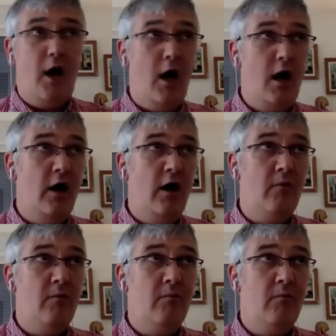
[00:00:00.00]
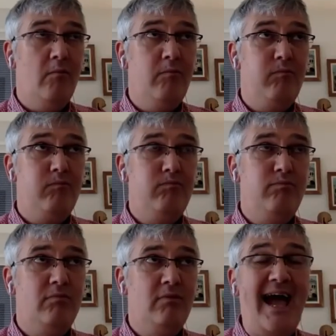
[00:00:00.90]

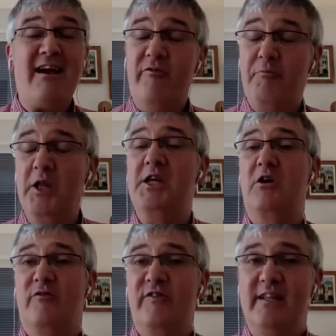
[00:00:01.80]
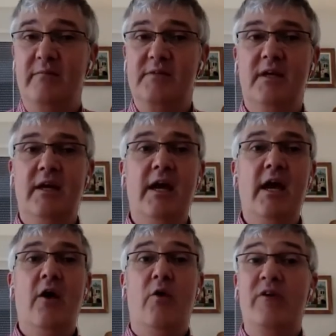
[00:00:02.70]
lack of political freedoms,
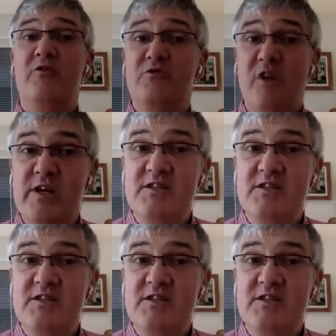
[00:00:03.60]
where there is